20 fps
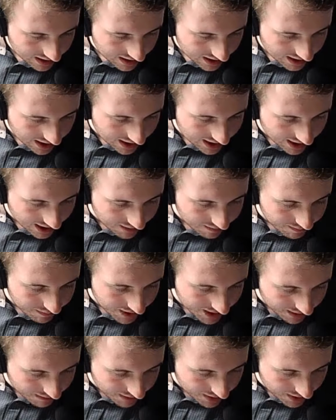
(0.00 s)
I don't
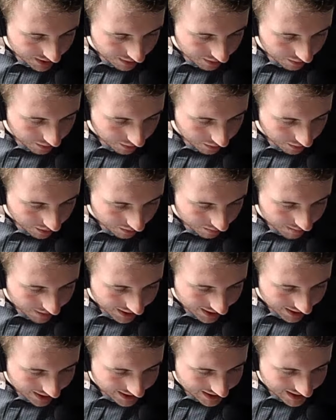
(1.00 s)
blame you one
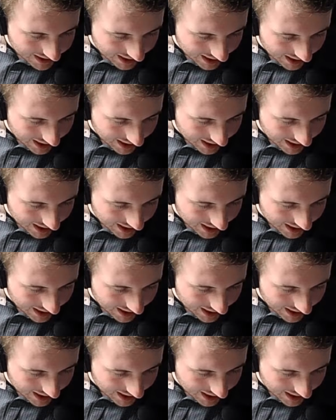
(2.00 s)
bit.